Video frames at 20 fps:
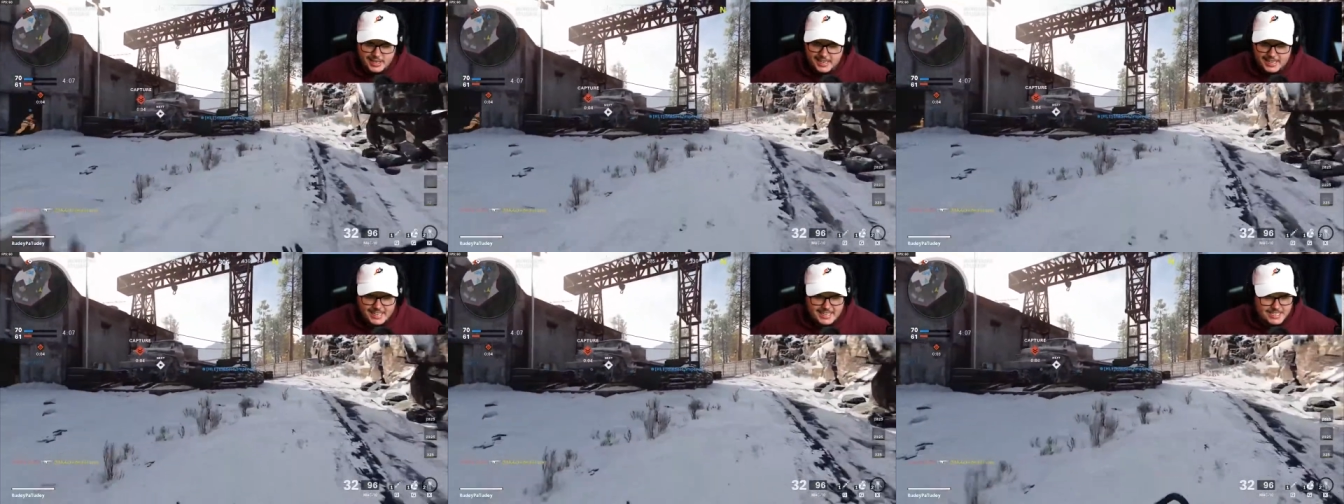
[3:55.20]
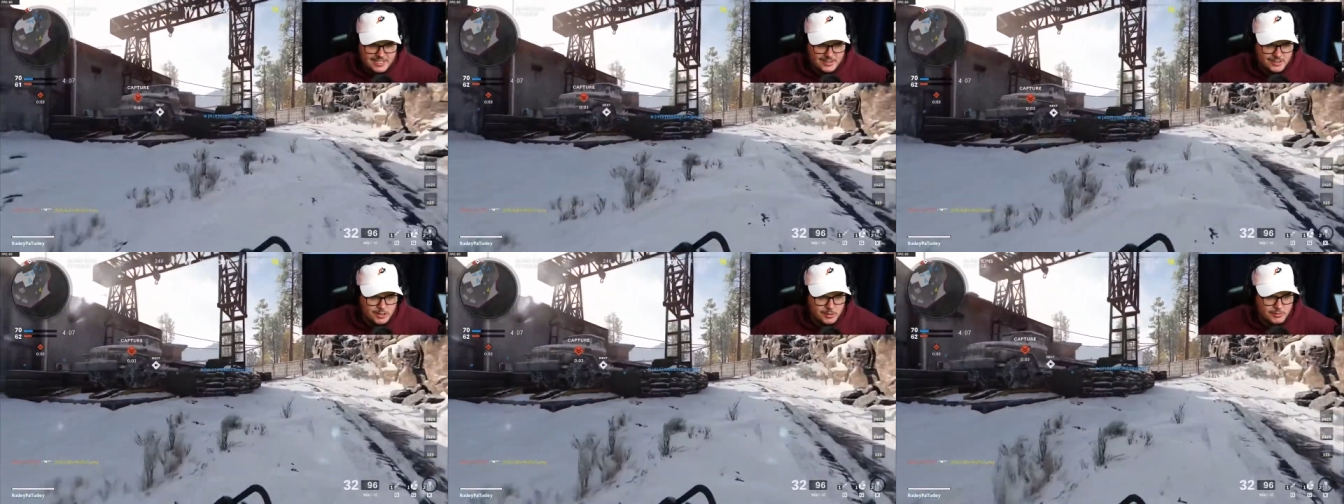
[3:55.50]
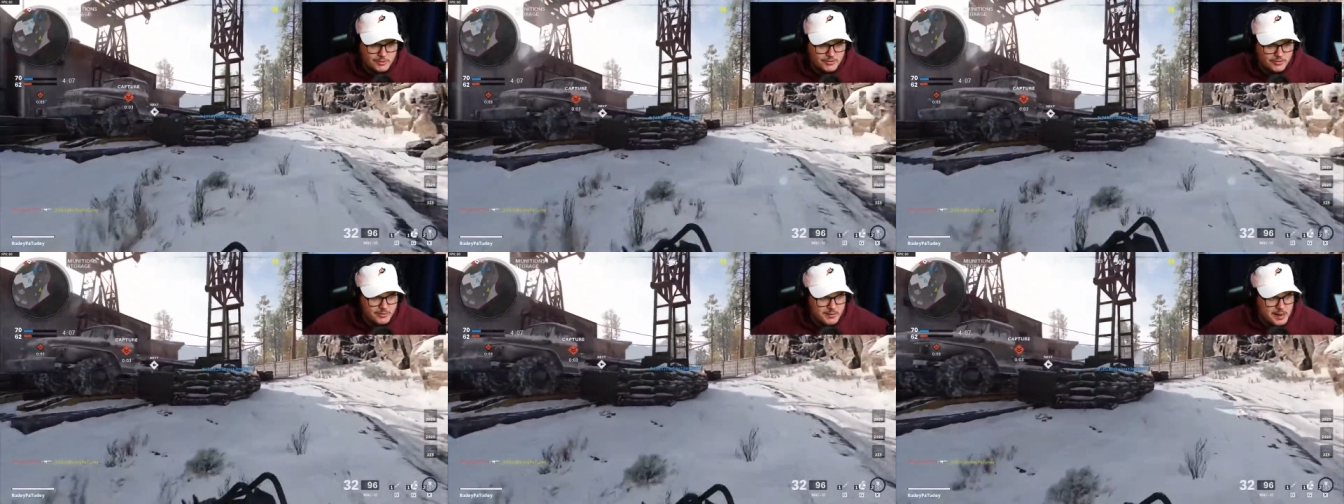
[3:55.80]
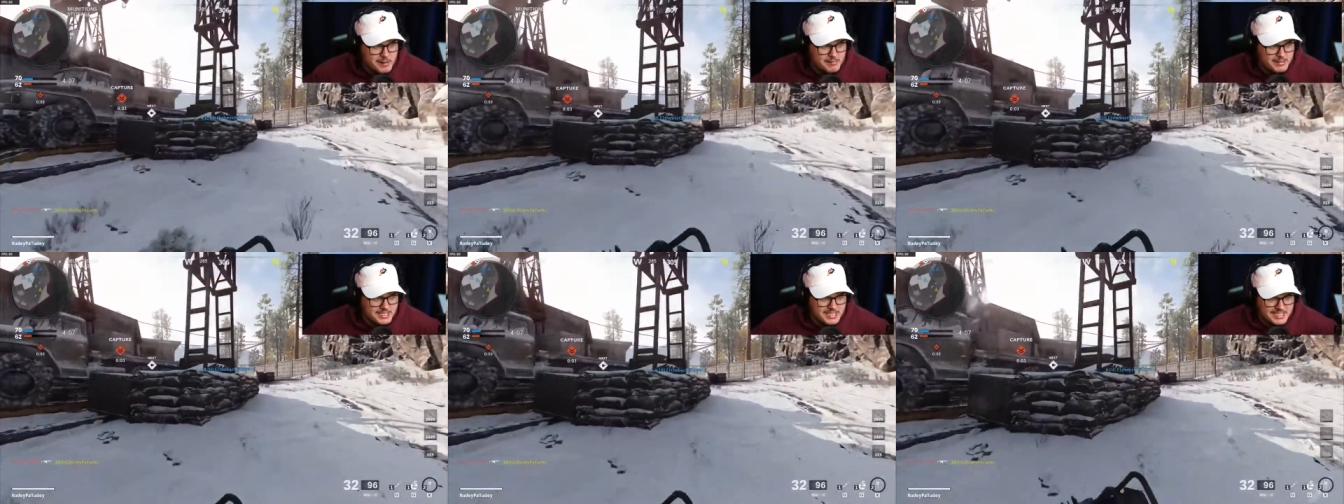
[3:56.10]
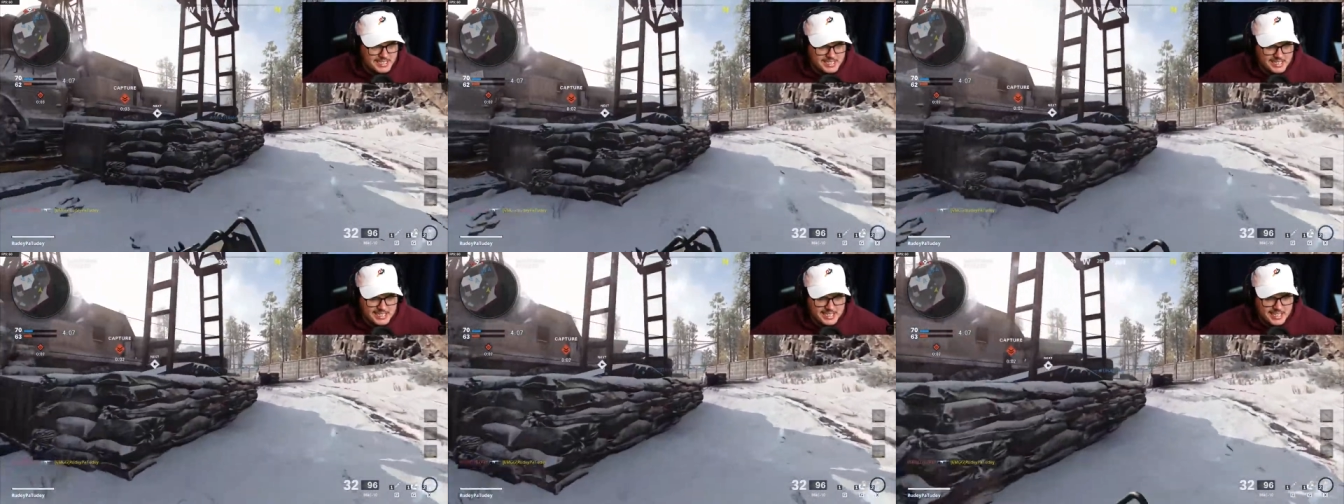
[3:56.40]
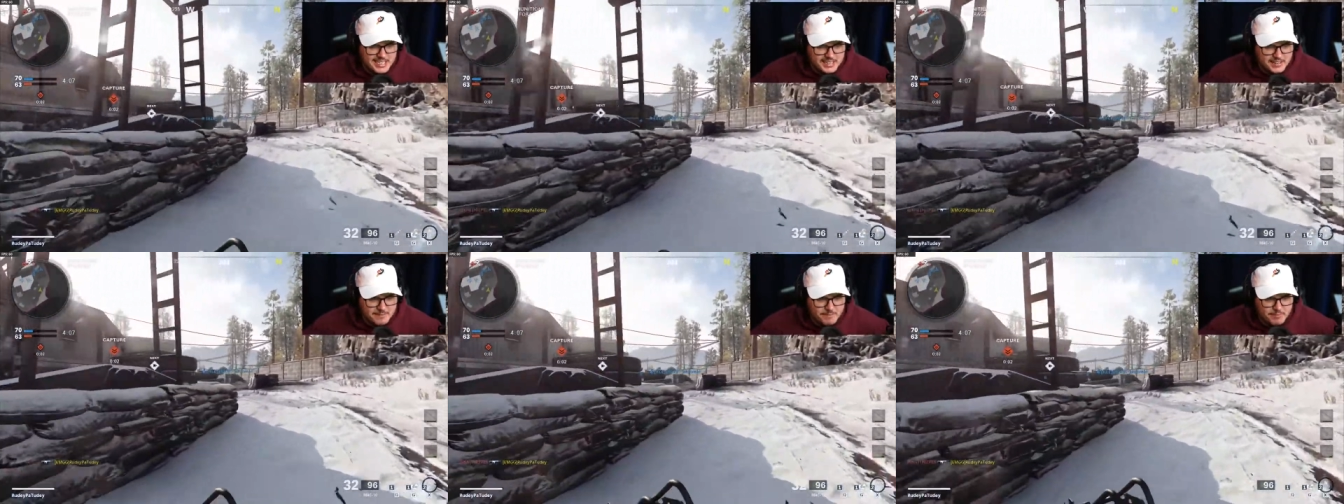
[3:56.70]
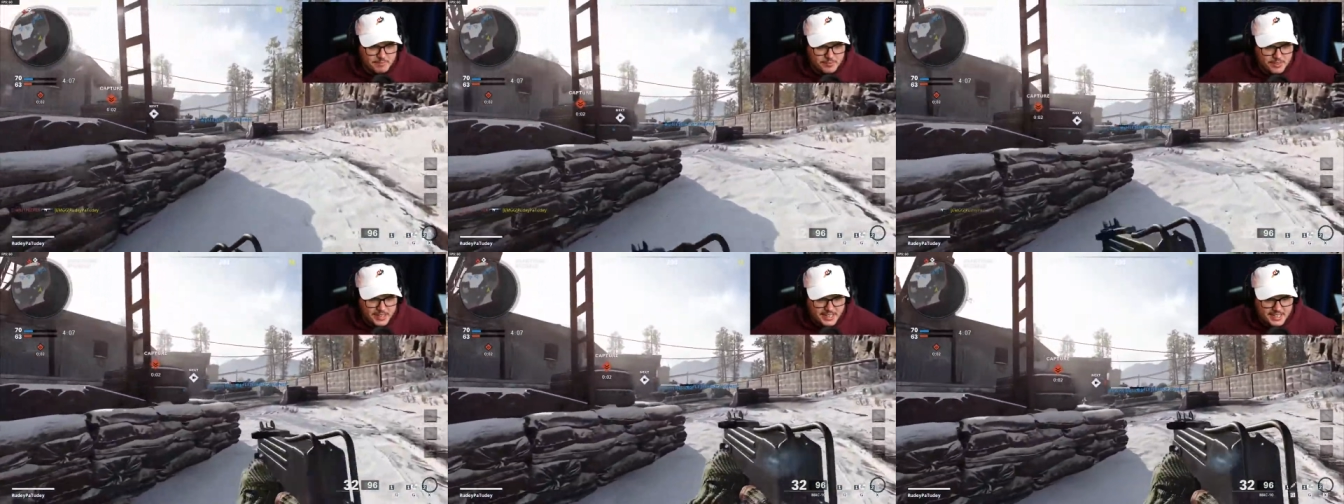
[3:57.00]
I guess I was hoping for my aim assist to get him.
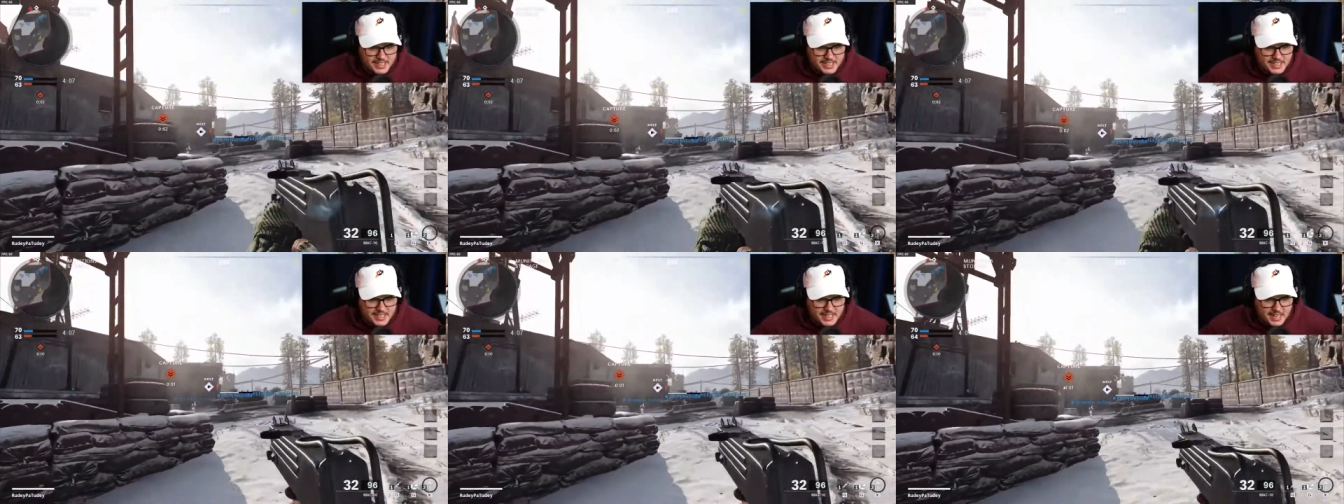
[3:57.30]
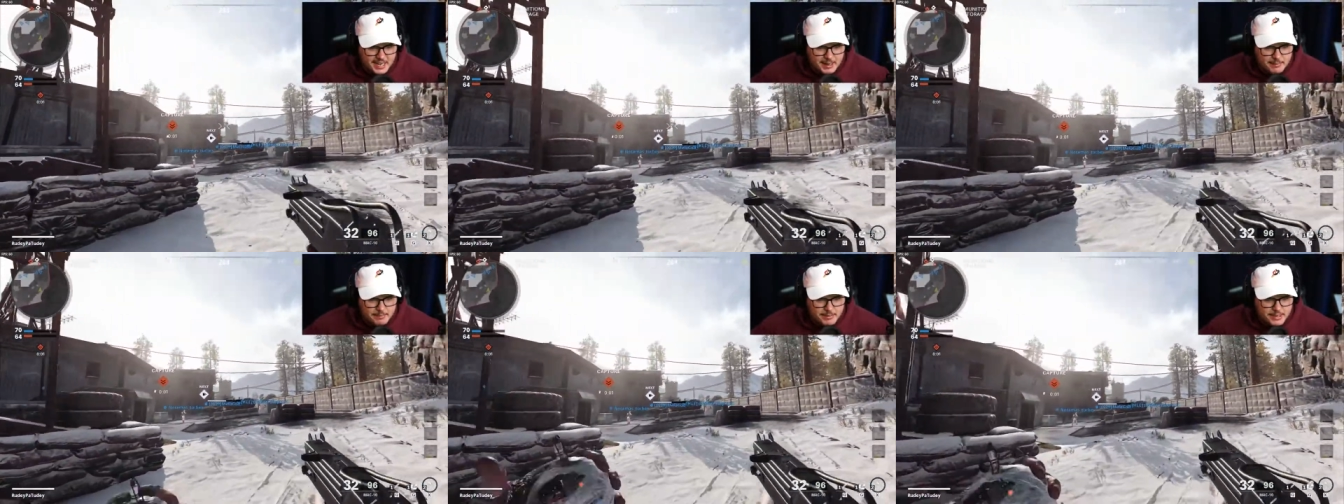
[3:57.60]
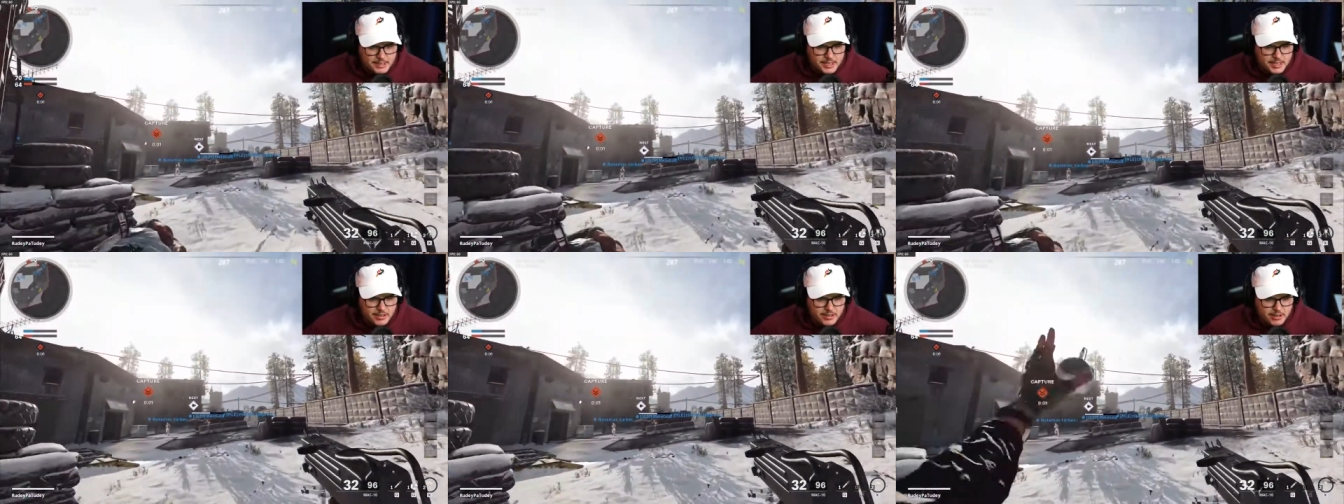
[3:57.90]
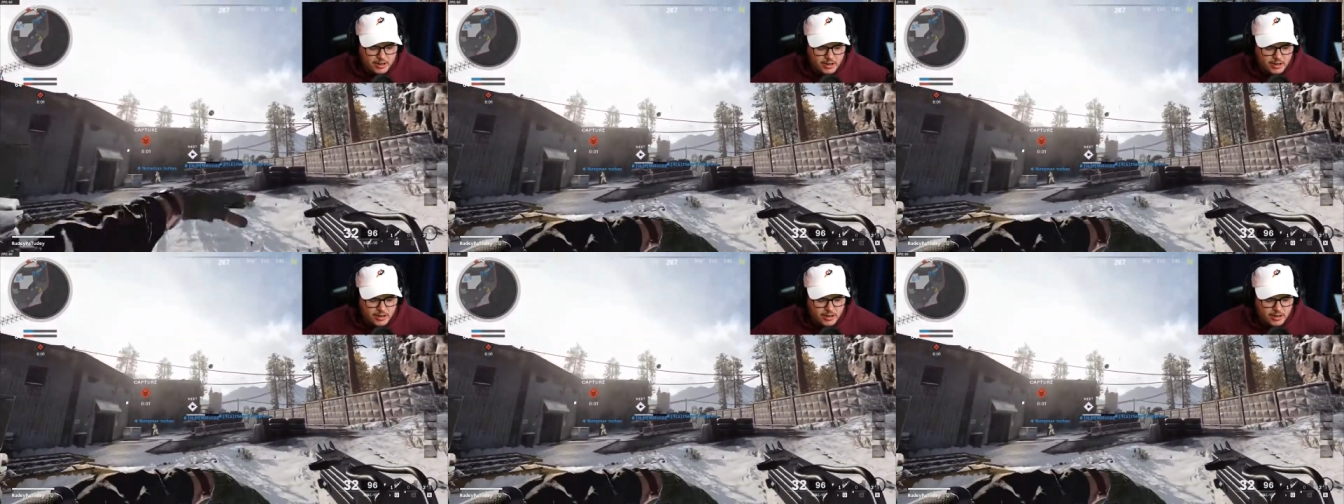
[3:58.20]
Uh, but there